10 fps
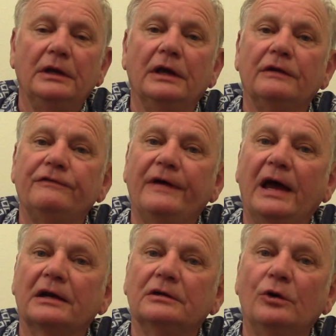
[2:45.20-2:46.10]
In
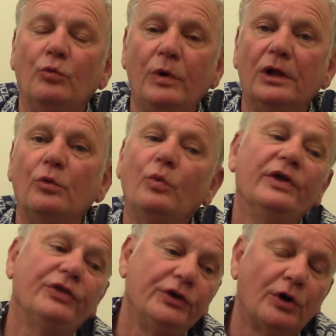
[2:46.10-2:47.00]
fact, a will
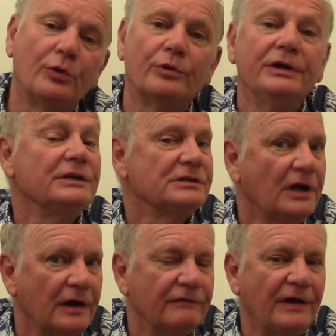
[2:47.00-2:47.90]
with a notary is
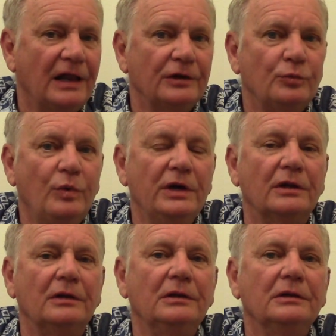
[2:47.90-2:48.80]
not a valid
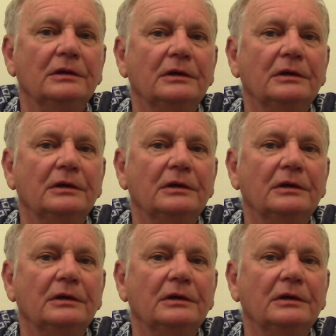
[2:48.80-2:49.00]
will.